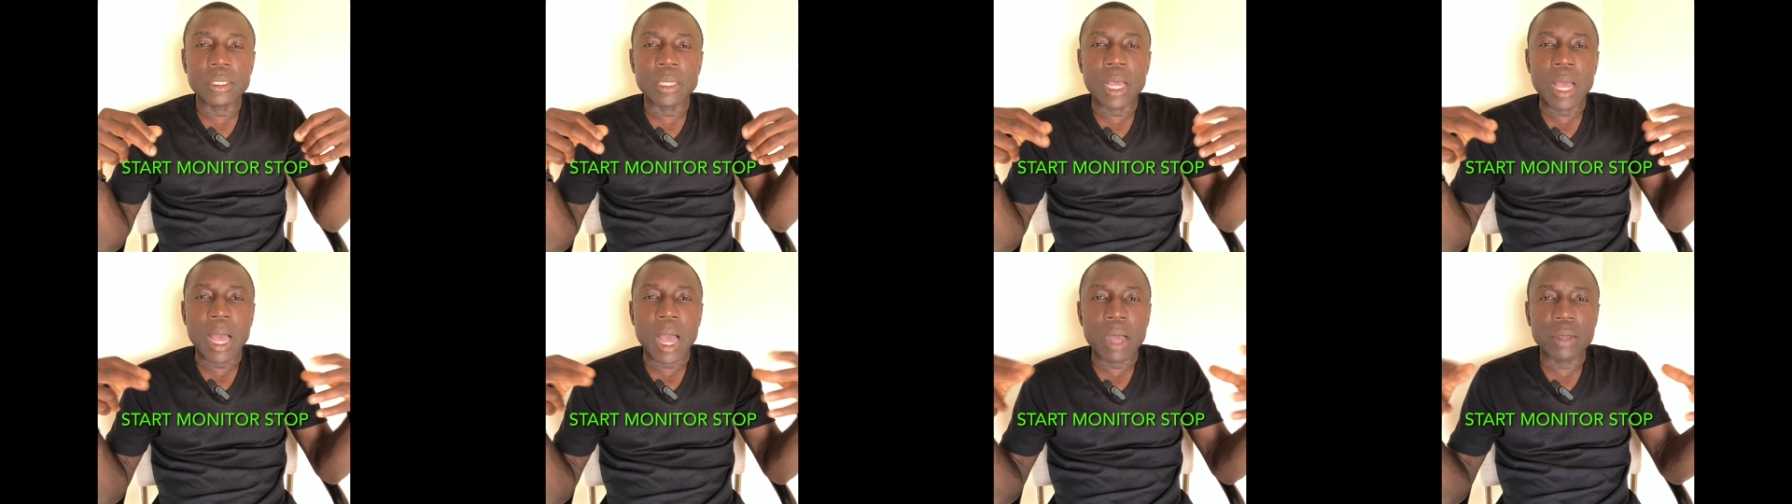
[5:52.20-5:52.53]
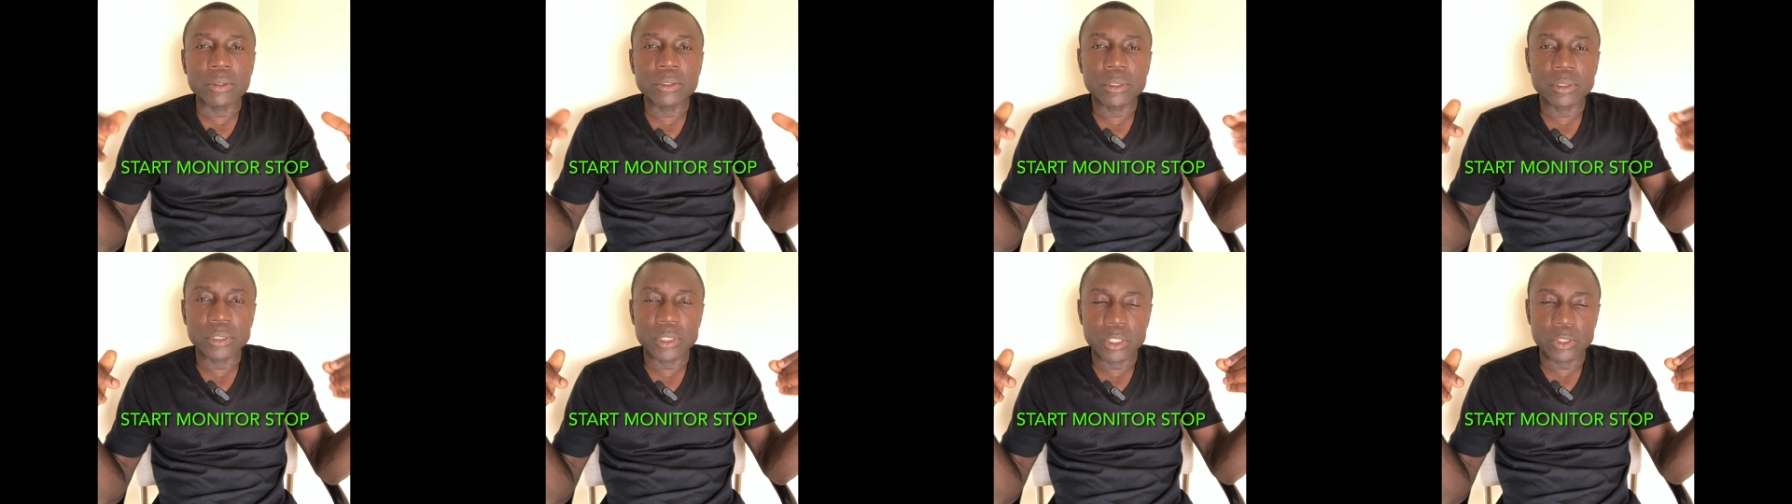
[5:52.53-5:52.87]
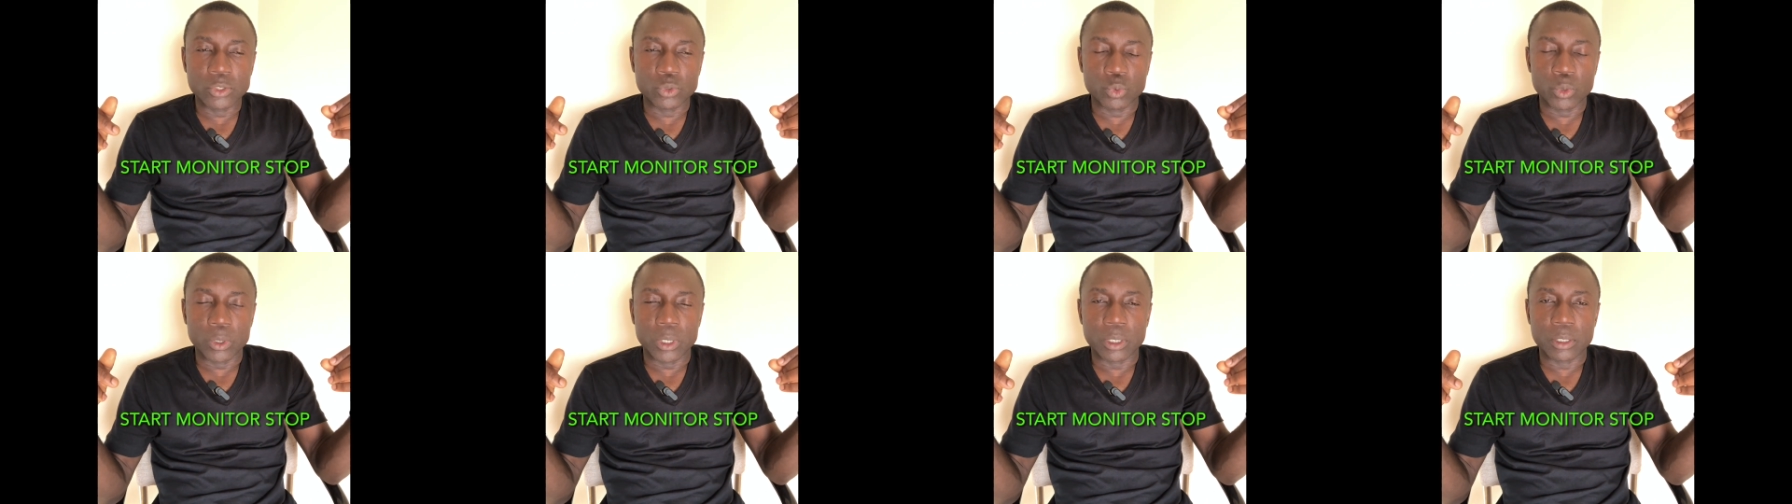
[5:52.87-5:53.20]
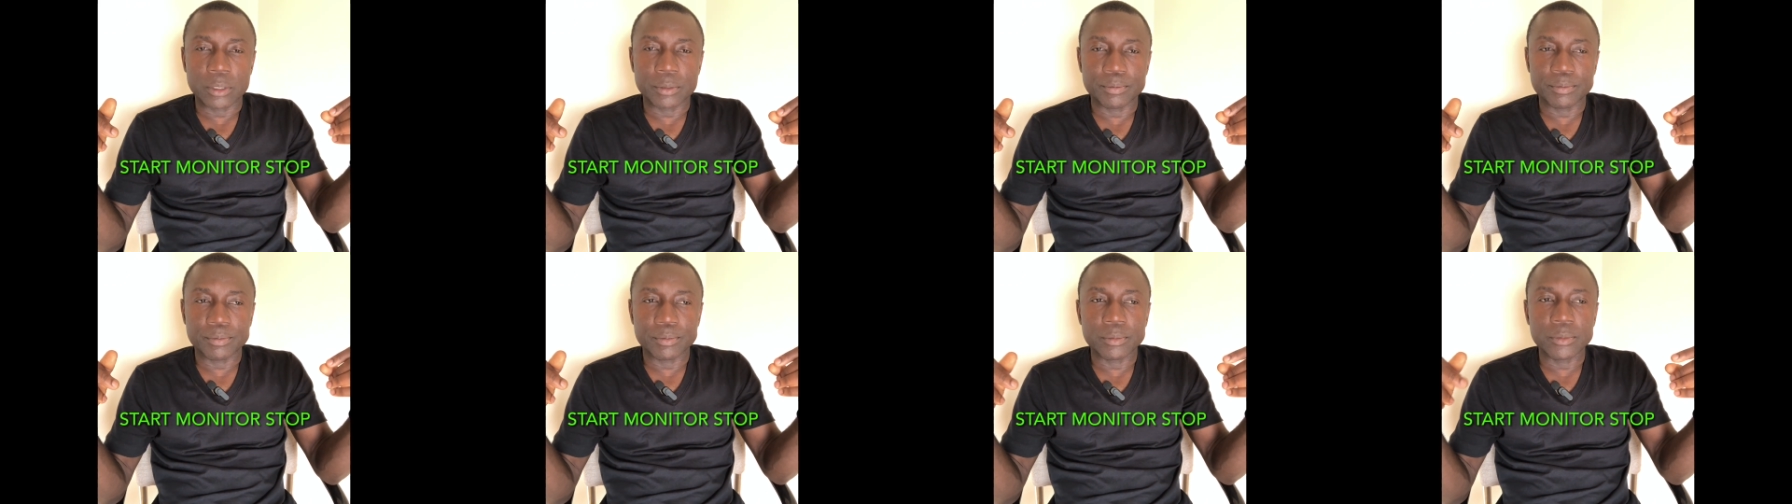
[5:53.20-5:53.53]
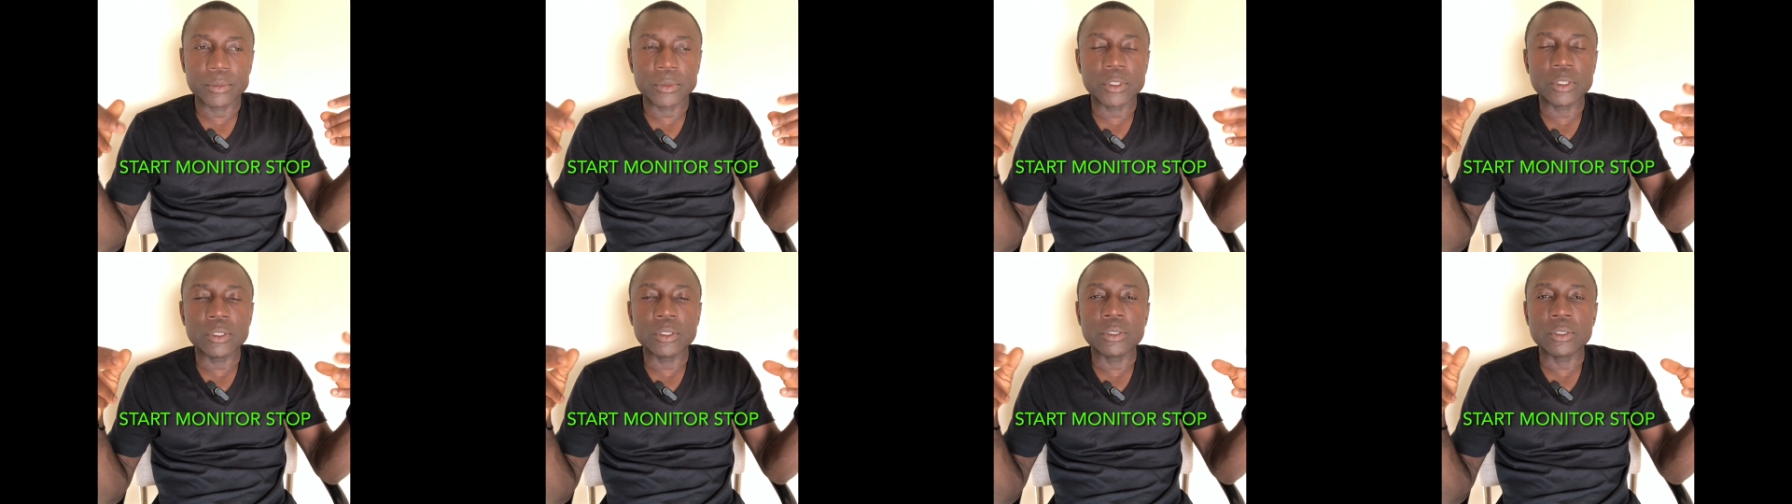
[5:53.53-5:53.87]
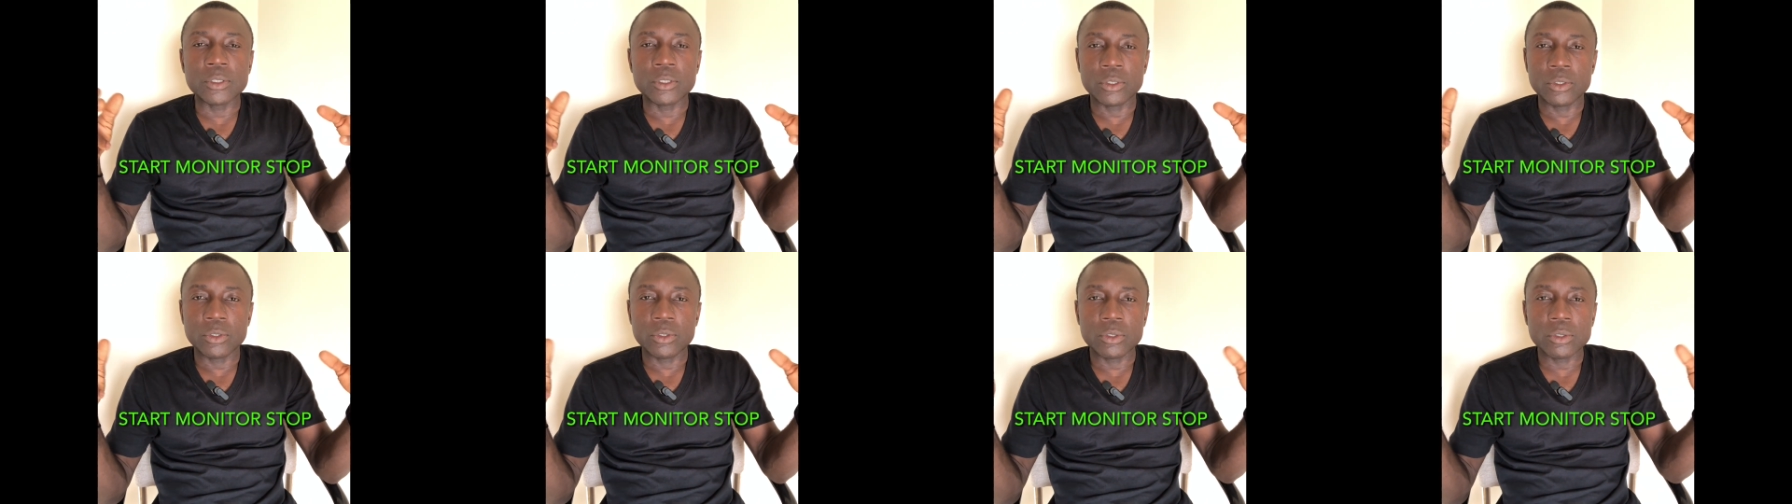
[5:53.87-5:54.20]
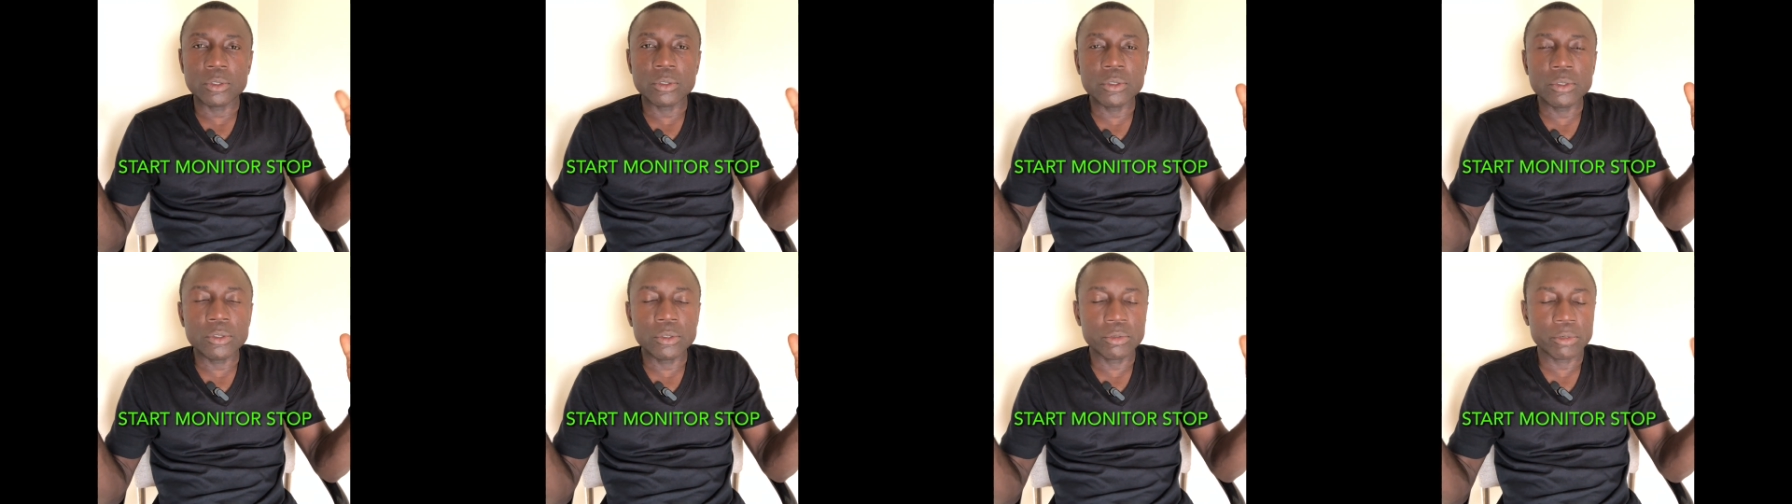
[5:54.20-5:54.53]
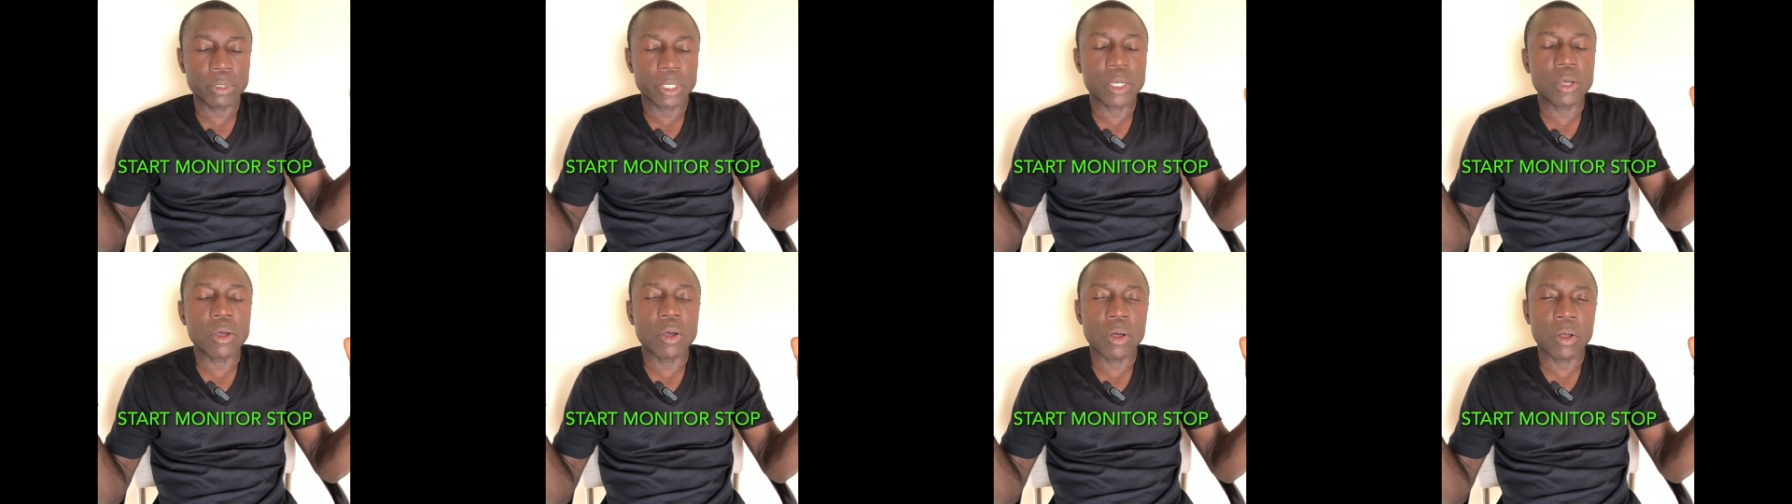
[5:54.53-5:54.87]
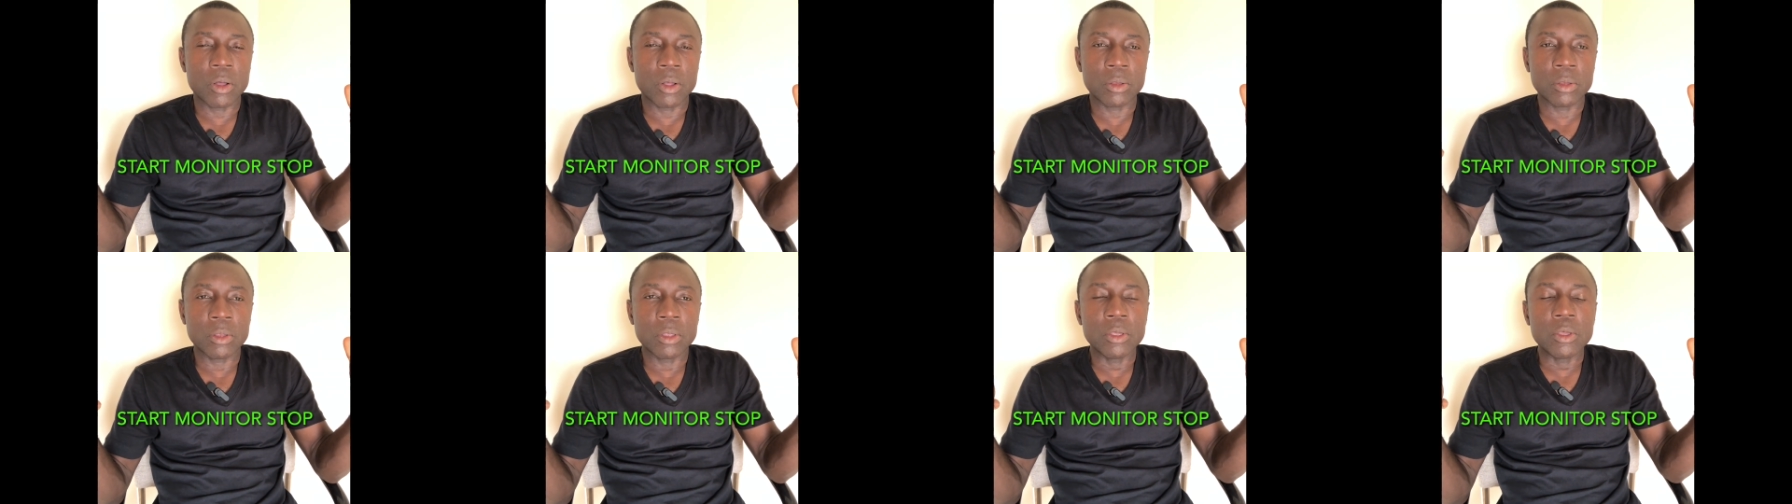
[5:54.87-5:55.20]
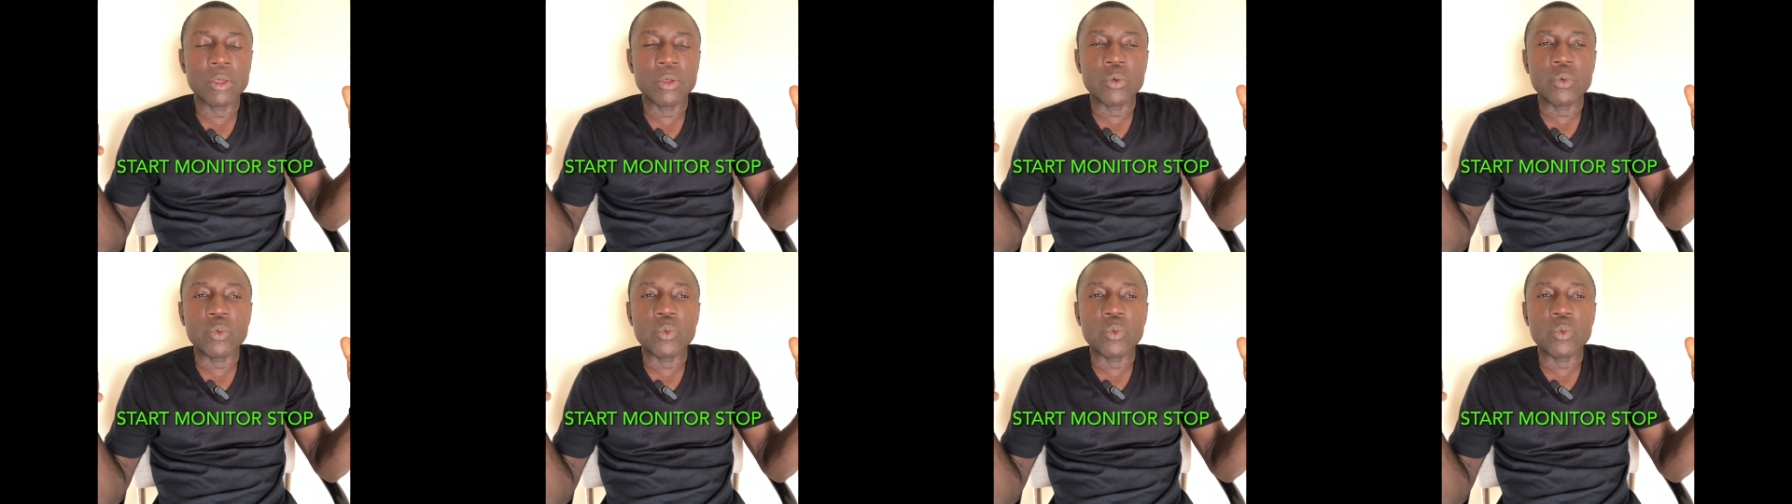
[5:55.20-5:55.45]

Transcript: How does this work? You recall